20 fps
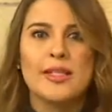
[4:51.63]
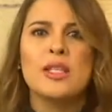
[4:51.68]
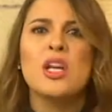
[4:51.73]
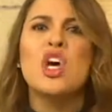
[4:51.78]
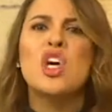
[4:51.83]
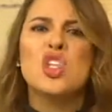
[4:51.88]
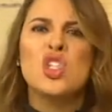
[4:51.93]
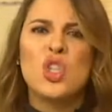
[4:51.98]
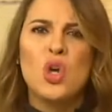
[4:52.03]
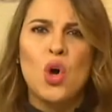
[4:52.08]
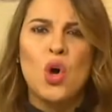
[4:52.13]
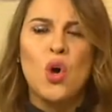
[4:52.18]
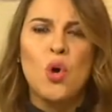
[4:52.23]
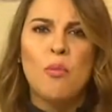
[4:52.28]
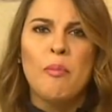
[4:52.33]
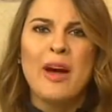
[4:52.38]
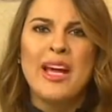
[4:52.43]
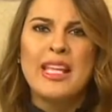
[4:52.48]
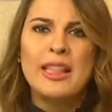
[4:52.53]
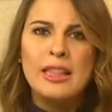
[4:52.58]
Right. So
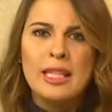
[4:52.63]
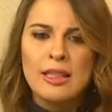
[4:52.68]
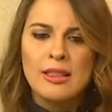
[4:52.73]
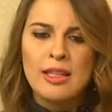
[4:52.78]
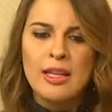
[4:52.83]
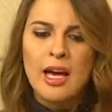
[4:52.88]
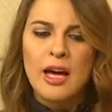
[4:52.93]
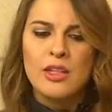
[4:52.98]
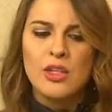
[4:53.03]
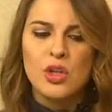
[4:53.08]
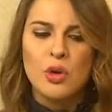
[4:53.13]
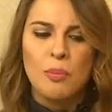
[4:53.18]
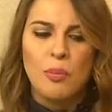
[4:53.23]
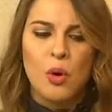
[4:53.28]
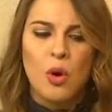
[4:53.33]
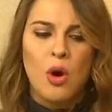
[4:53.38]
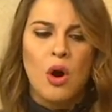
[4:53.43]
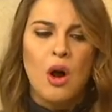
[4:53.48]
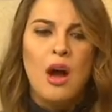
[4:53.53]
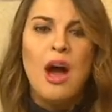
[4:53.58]
maintindihan nyo
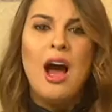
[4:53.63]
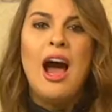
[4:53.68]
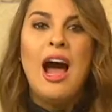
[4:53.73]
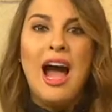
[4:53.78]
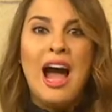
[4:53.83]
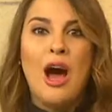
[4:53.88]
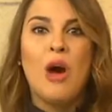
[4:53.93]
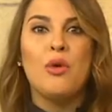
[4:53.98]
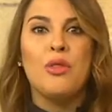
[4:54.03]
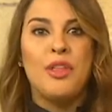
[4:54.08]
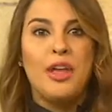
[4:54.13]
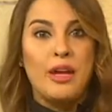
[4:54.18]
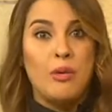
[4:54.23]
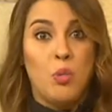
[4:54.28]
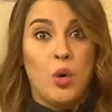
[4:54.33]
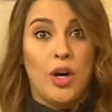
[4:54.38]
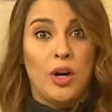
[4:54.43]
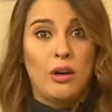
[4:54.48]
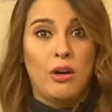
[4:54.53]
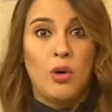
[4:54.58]
po how they
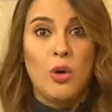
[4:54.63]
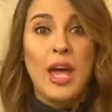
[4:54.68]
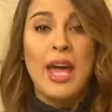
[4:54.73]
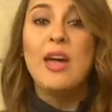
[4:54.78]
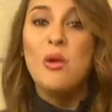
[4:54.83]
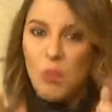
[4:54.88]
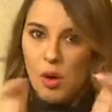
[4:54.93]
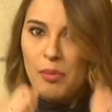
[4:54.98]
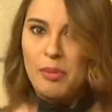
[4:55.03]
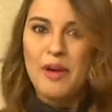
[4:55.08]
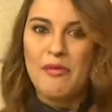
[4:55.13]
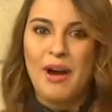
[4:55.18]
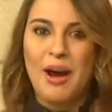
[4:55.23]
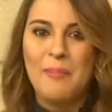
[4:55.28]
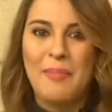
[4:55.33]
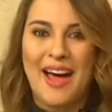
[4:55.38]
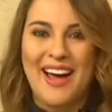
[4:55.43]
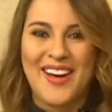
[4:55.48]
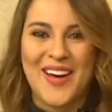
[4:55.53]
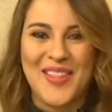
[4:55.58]
work, okay? We'll be right
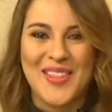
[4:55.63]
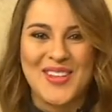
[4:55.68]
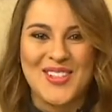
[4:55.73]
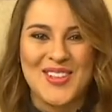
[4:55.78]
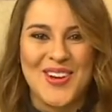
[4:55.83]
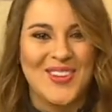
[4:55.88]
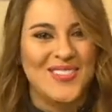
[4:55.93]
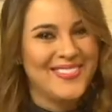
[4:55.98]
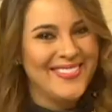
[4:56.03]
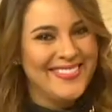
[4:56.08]
back on the show.